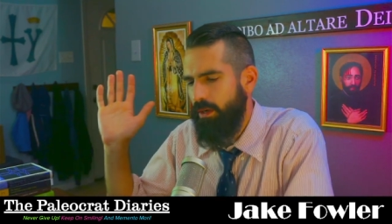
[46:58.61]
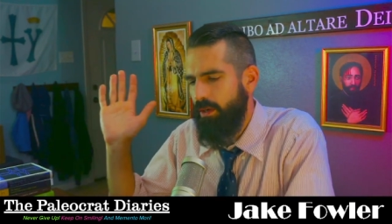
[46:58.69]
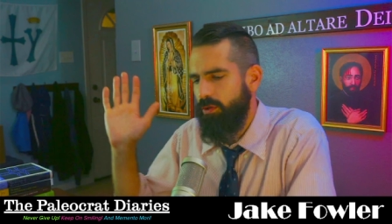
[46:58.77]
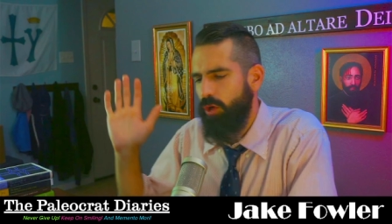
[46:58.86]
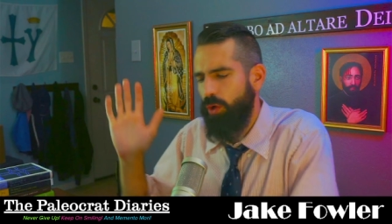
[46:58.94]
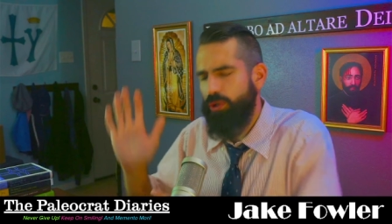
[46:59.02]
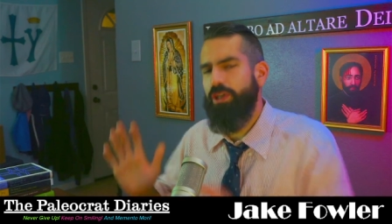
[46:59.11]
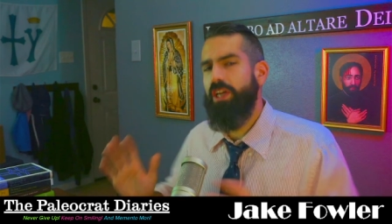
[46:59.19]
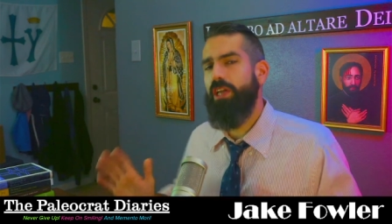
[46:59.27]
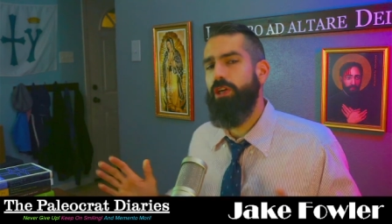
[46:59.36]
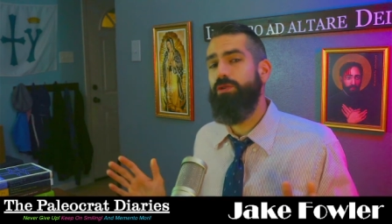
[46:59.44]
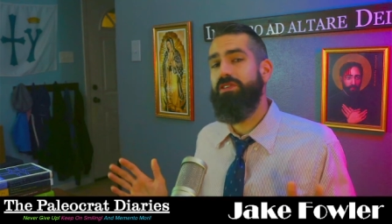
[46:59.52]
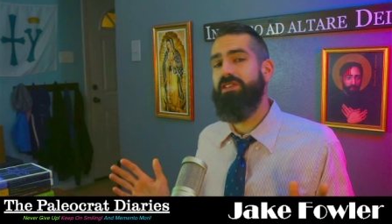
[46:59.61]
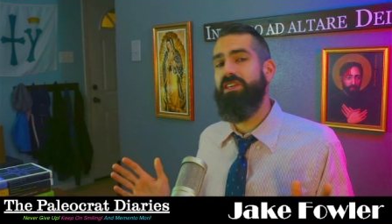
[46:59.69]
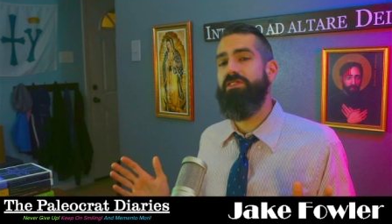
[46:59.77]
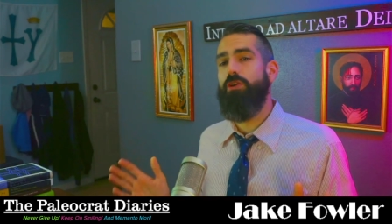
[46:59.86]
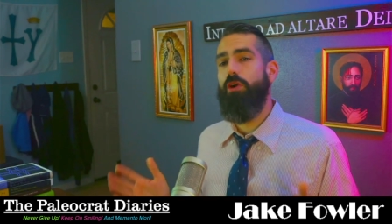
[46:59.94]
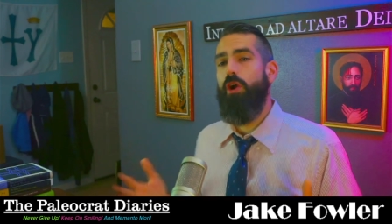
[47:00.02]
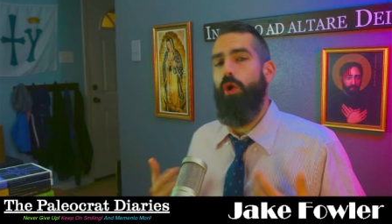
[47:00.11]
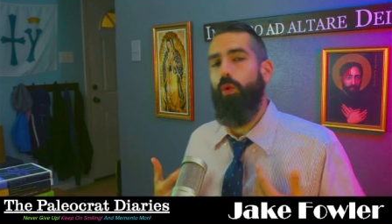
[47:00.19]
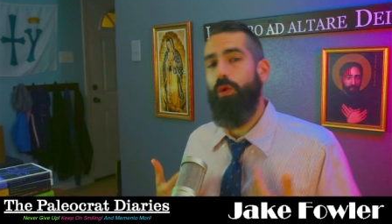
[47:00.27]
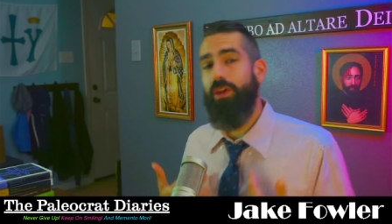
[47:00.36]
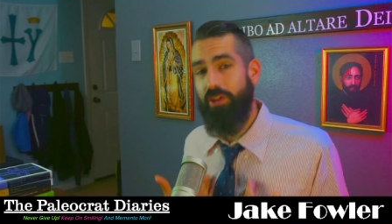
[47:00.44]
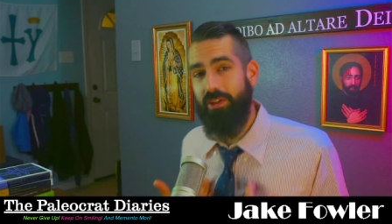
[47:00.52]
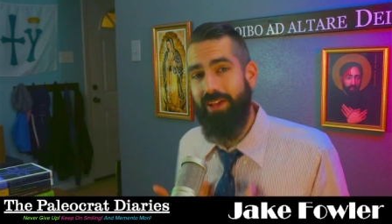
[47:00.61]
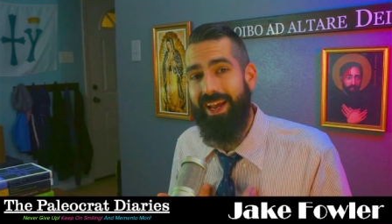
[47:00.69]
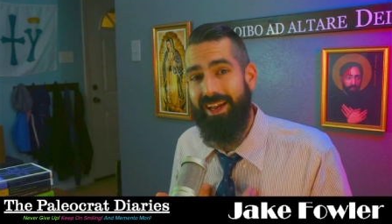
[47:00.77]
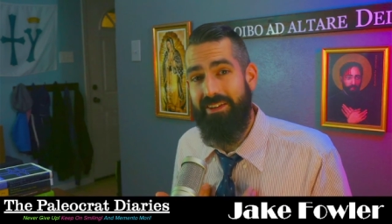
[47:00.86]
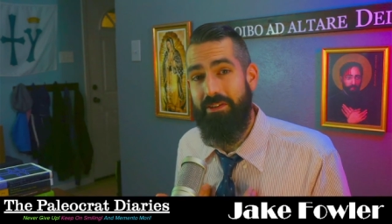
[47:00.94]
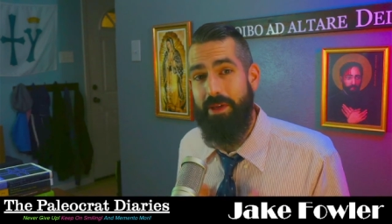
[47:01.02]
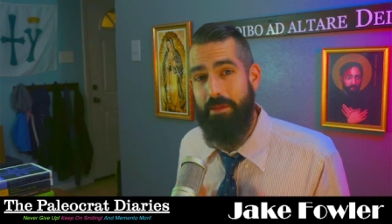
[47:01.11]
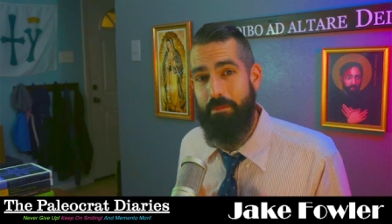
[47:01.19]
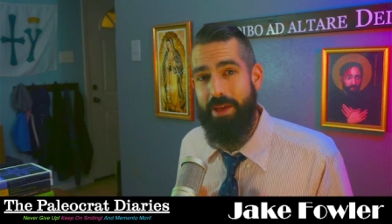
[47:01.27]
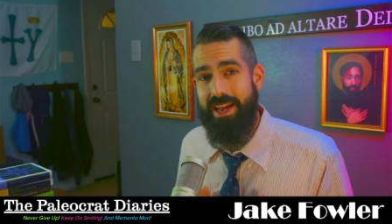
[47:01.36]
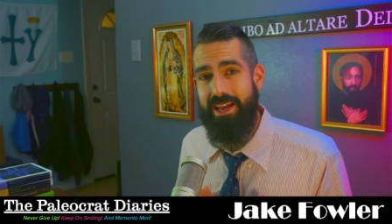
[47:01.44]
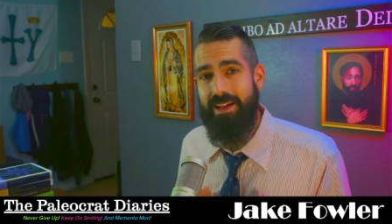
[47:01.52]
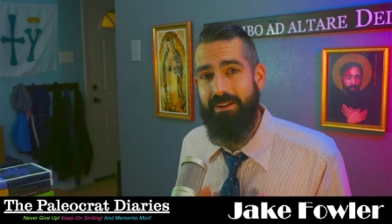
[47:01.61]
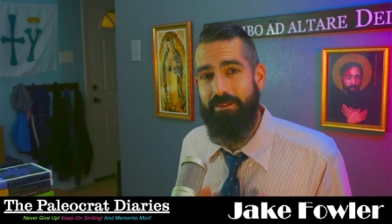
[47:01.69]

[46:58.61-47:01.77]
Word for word: Don't you need a new Caesar? Wouldn't you like it to be me?